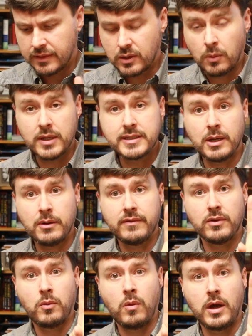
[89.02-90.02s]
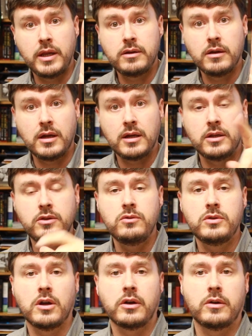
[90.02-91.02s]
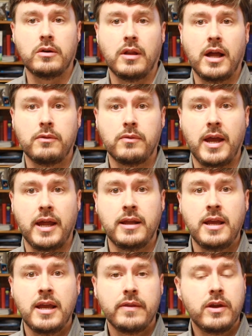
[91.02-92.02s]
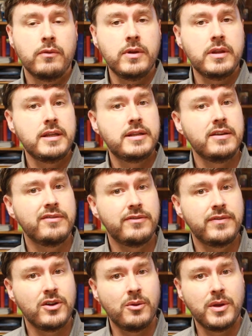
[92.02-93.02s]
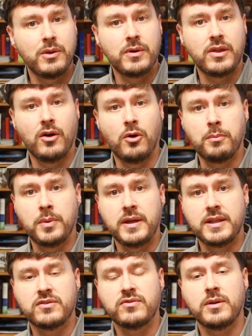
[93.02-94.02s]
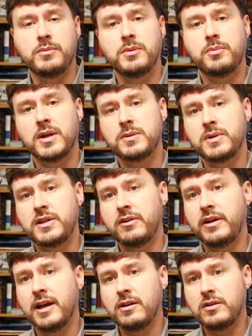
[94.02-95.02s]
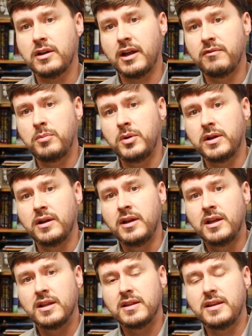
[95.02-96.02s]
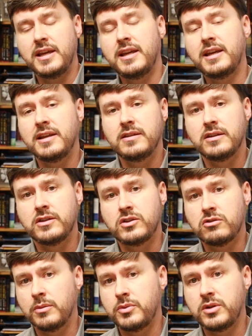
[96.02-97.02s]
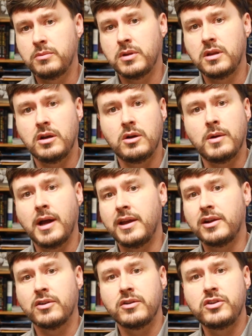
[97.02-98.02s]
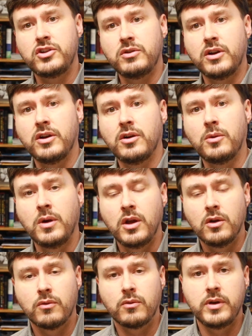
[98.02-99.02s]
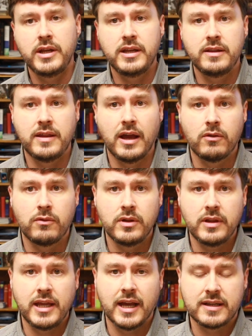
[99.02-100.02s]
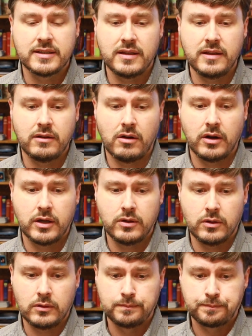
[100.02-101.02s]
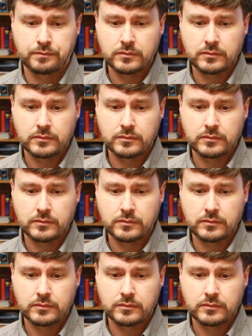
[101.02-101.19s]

There was, however, one news article I read that really did fill me with hope. It's from the Presbyterian Outlook. I've put a link in the description below. I encourage you to go read that really excellent article.